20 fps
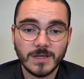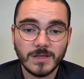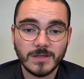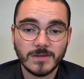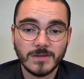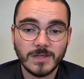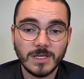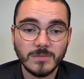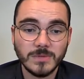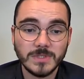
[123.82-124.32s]

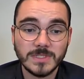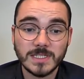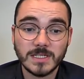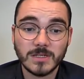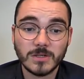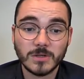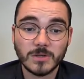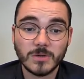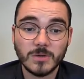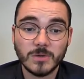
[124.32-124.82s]
Then we set our
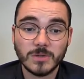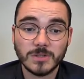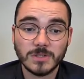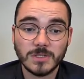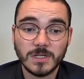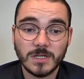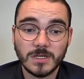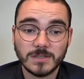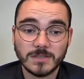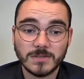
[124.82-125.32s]
core
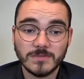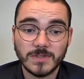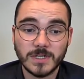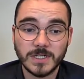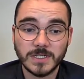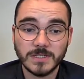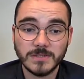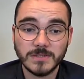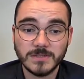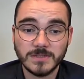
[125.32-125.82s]
clock
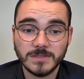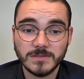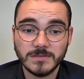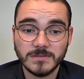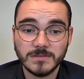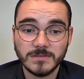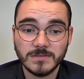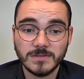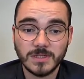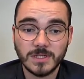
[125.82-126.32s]
dividers,
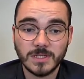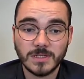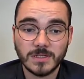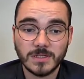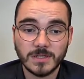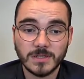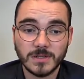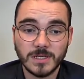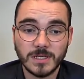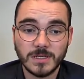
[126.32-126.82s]
and
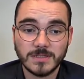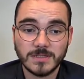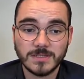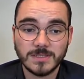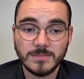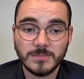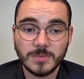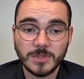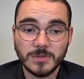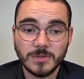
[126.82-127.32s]
our
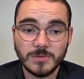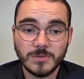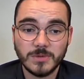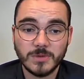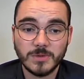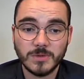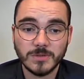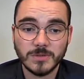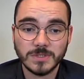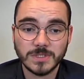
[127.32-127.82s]
CPU
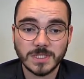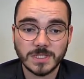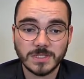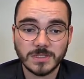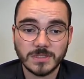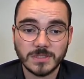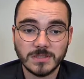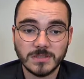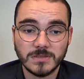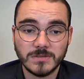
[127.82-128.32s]
core is set
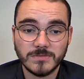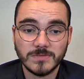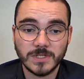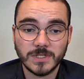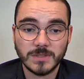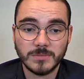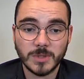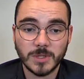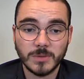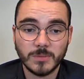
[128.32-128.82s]
to divide
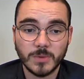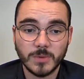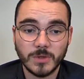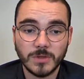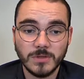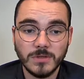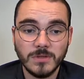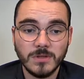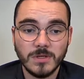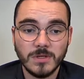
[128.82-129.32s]
by
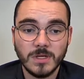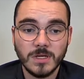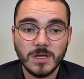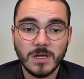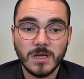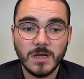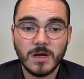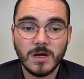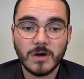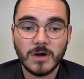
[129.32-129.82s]
1,
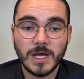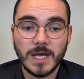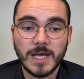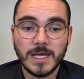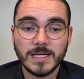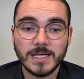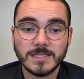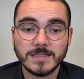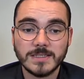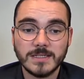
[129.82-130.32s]
our
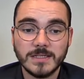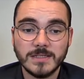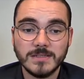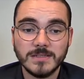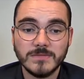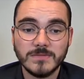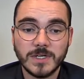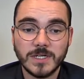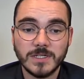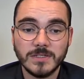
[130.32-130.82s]
AXI
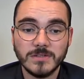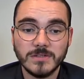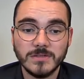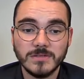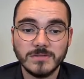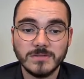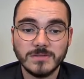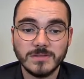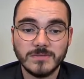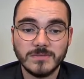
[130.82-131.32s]
divider
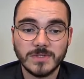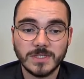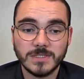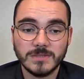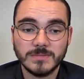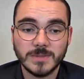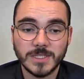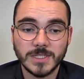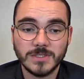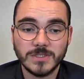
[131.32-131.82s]
divides
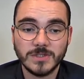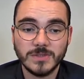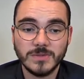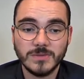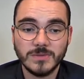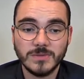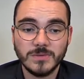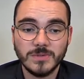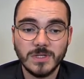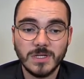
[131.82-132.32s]
by 2,
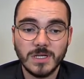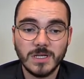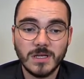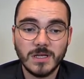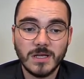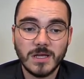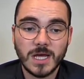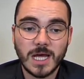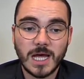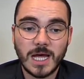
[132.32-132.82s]

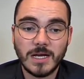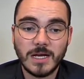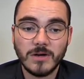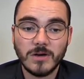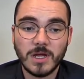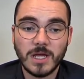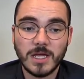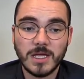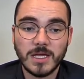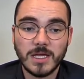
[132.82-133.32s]
and our
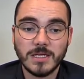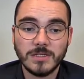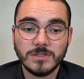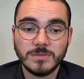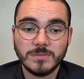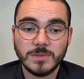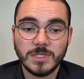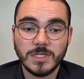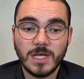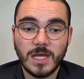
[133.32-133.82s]

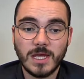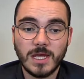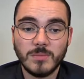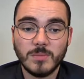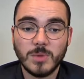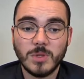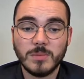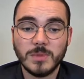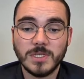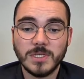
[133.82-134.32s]
AHB
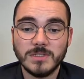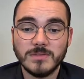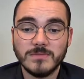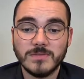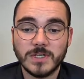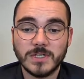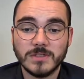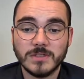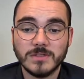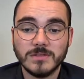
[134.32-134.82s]
APB
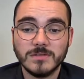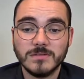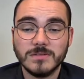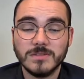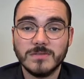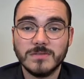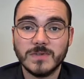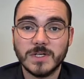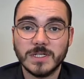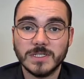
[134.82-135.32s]
divider
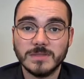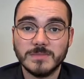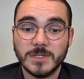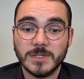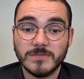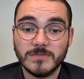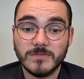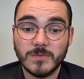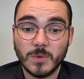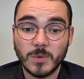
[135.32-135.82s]
divides by
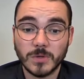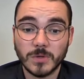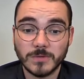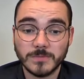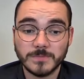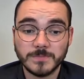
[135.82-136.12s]
4.